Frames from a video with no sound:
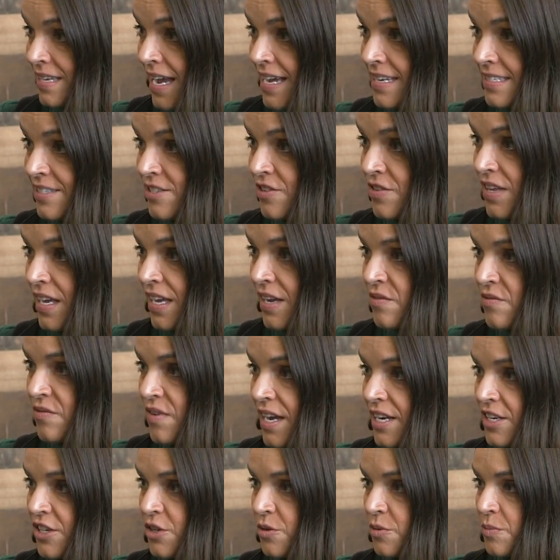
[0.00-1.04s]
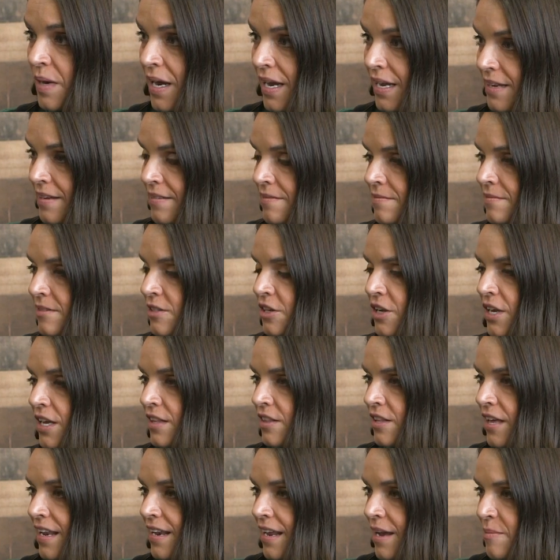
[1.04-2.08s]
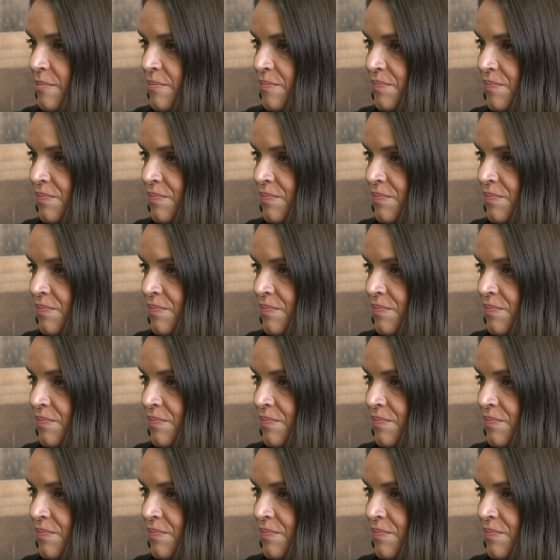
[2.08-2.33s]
Yes, so they can find you by looking that up.